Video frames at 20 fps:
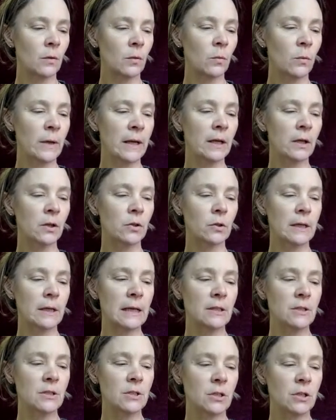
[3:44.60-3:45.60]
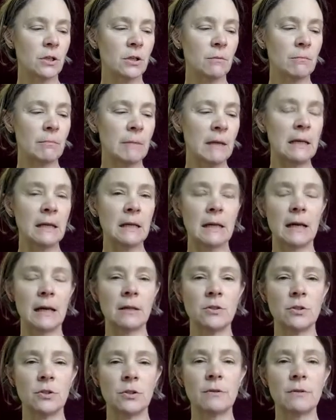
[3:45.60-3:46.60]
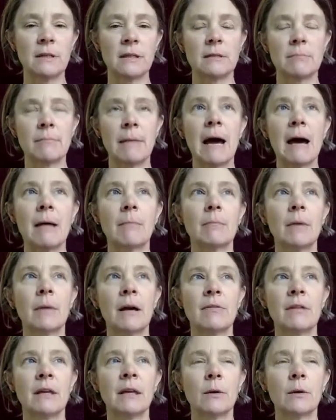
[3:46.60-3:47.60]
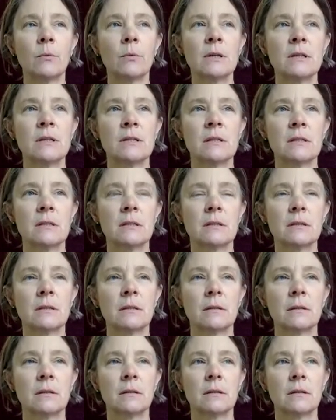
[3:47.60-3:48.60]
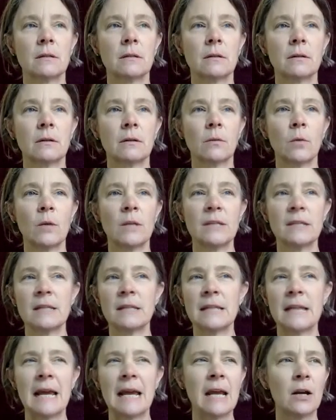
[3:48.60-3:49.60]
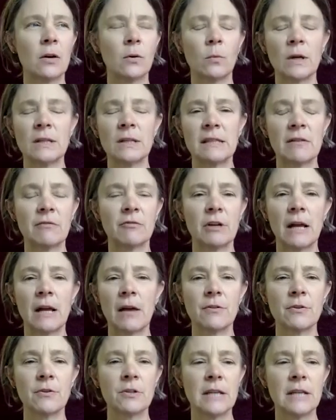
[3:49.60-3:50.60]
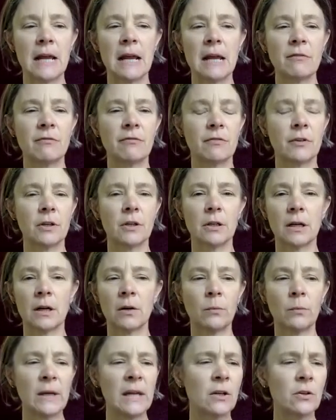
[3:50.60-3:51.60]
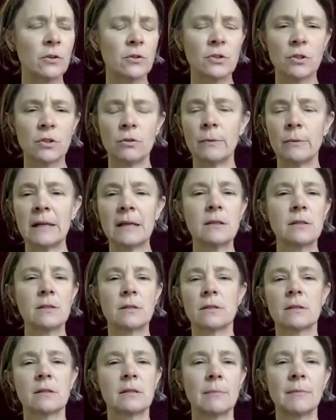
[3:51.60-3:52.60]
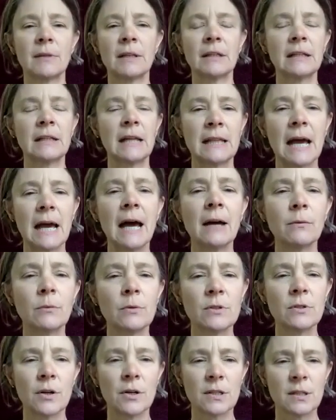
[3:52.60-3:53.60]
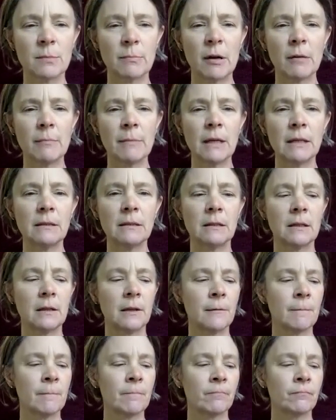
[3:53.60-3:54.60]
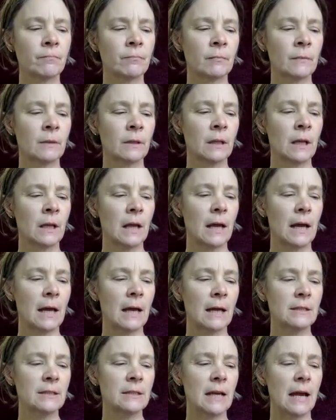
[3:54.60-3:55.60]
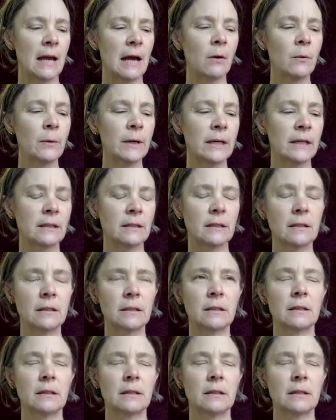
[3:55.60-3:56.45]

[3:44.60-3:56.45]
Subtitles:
we agreed to meet and do this map. I think it was once a day or once every other day for a week or 2 weeks, something like that was our experiment. And how it